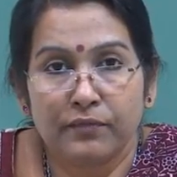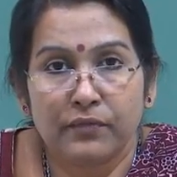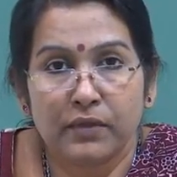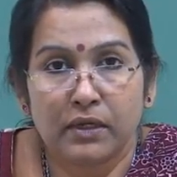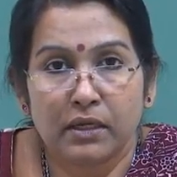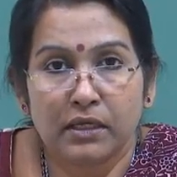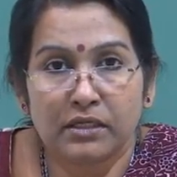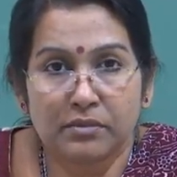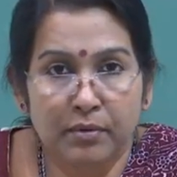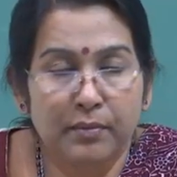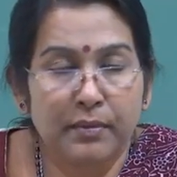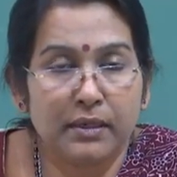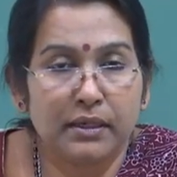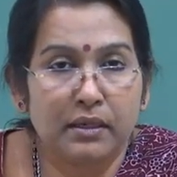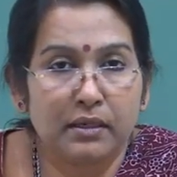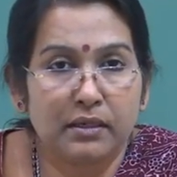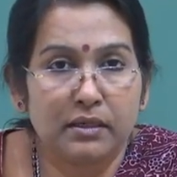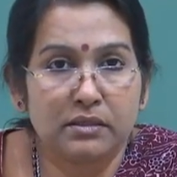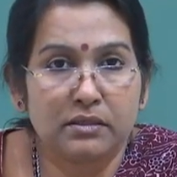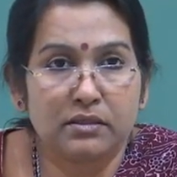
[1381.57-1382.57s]

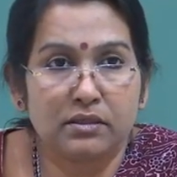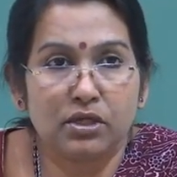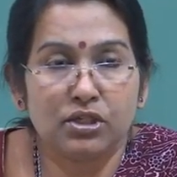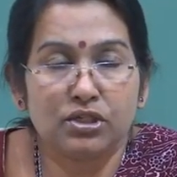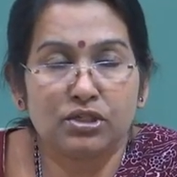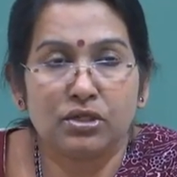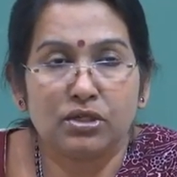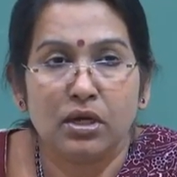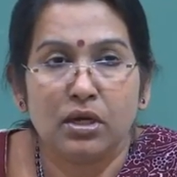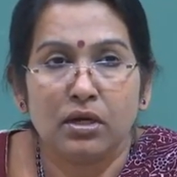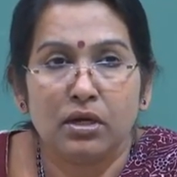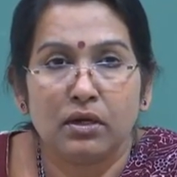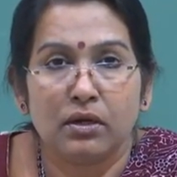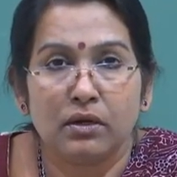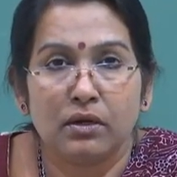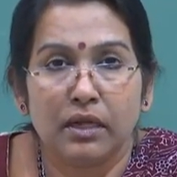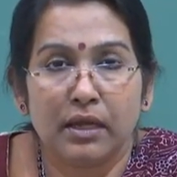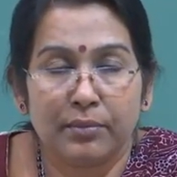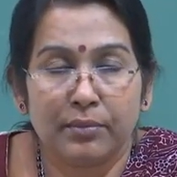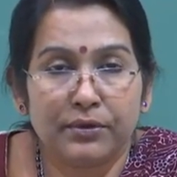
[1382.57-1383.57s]
experimental research,
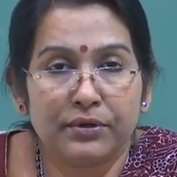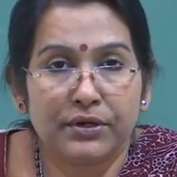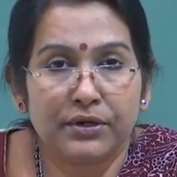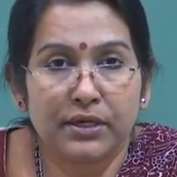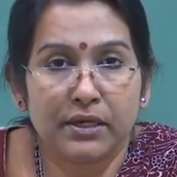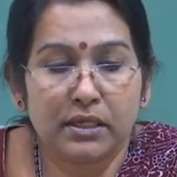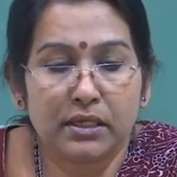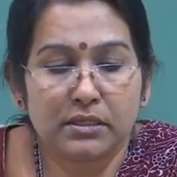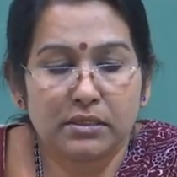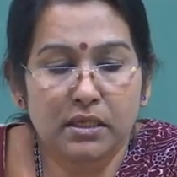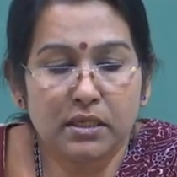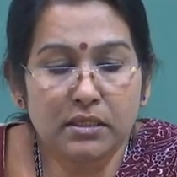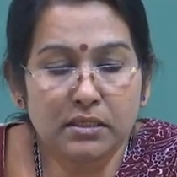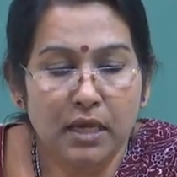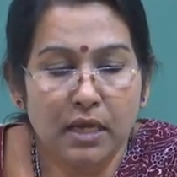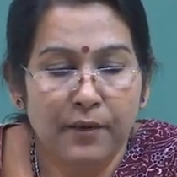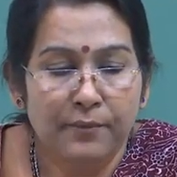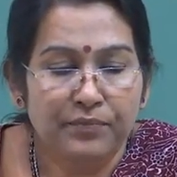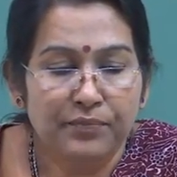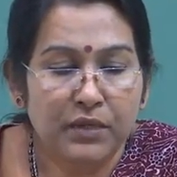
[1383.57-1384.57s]
laboratory research.
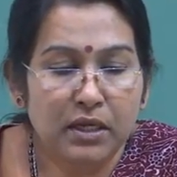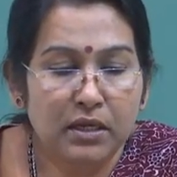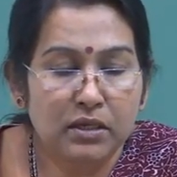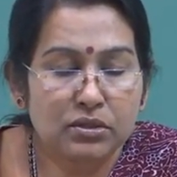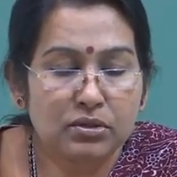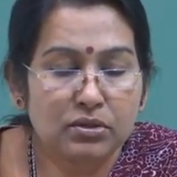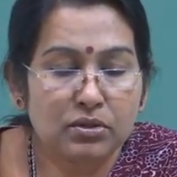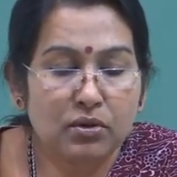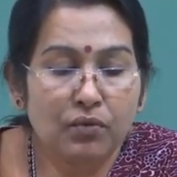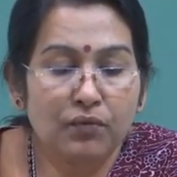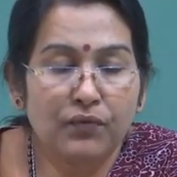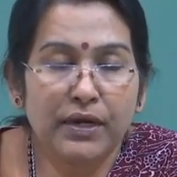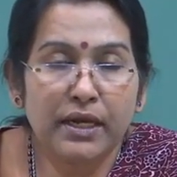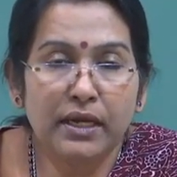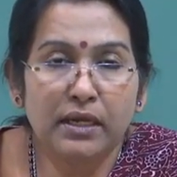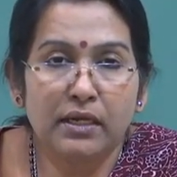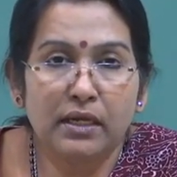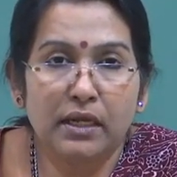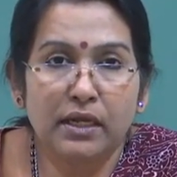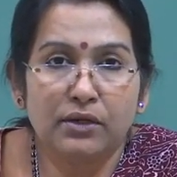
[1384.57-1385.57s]
So, we
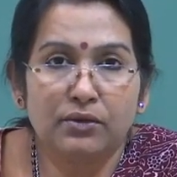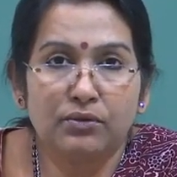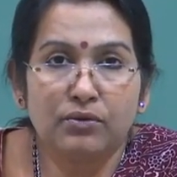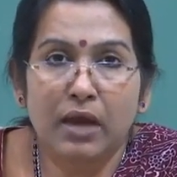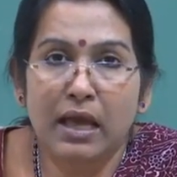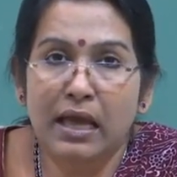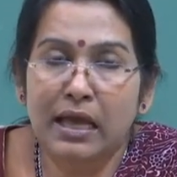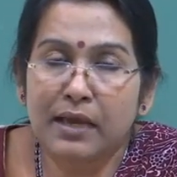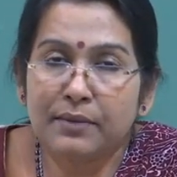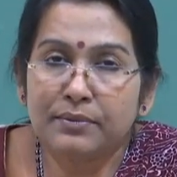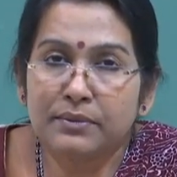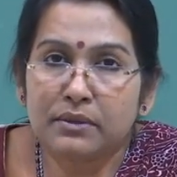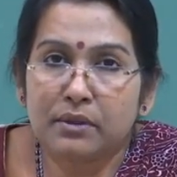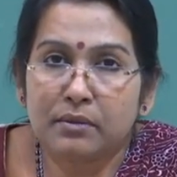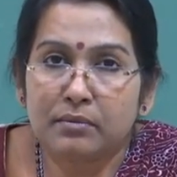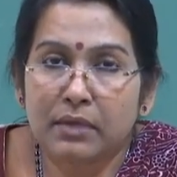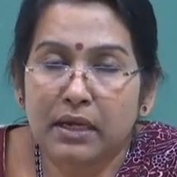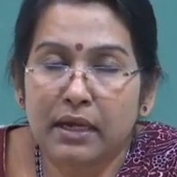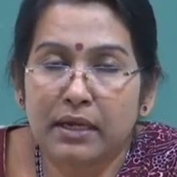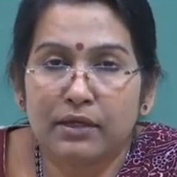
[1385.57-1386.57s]
need to have
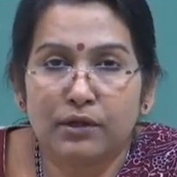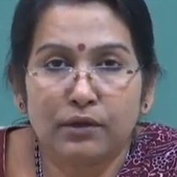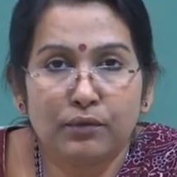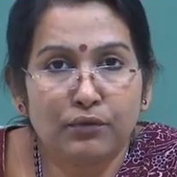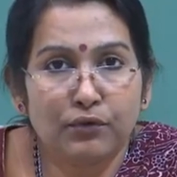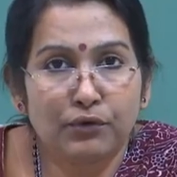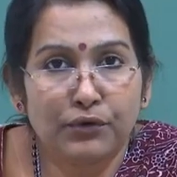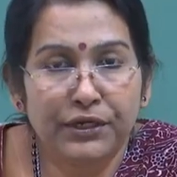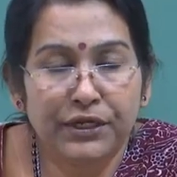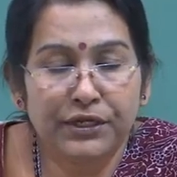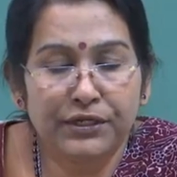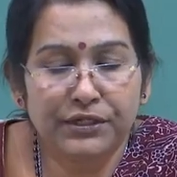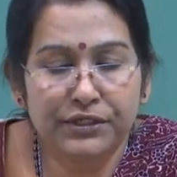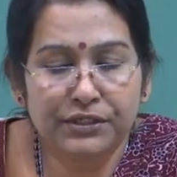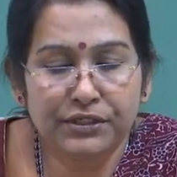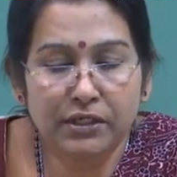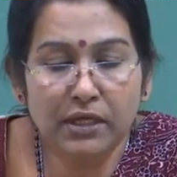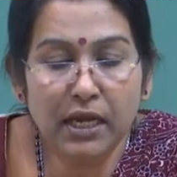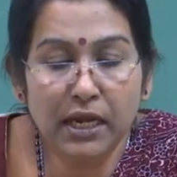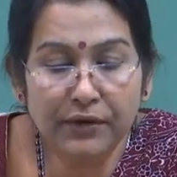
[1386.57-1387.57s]
some kind of
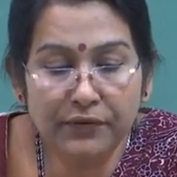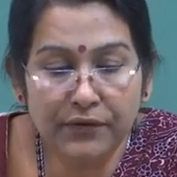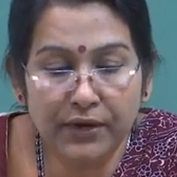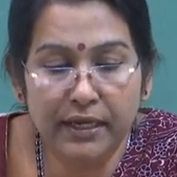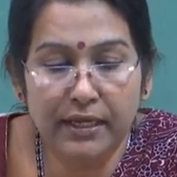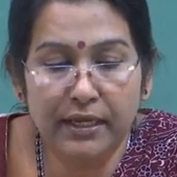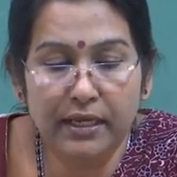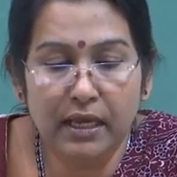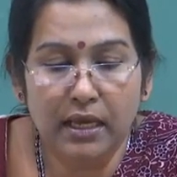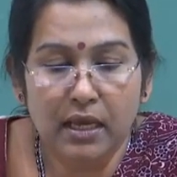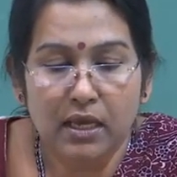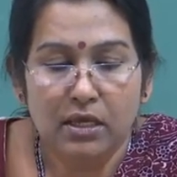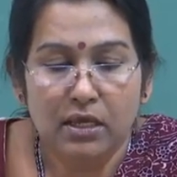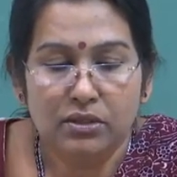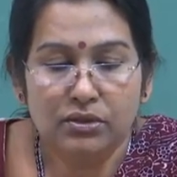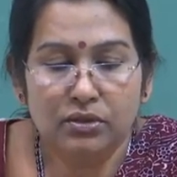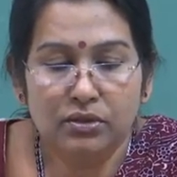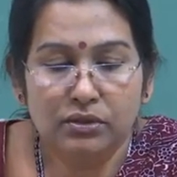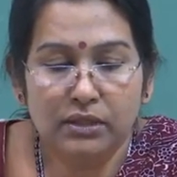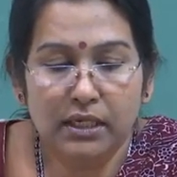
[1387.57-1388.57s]
orientation and training.
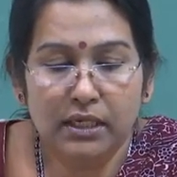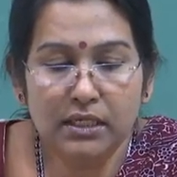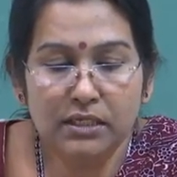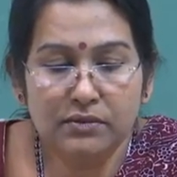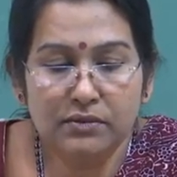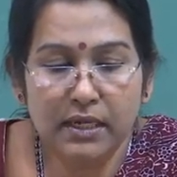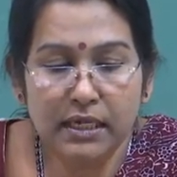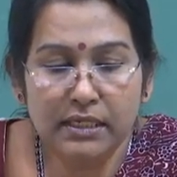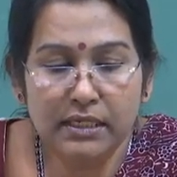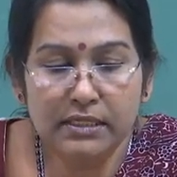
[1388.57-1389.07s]
So, that is why it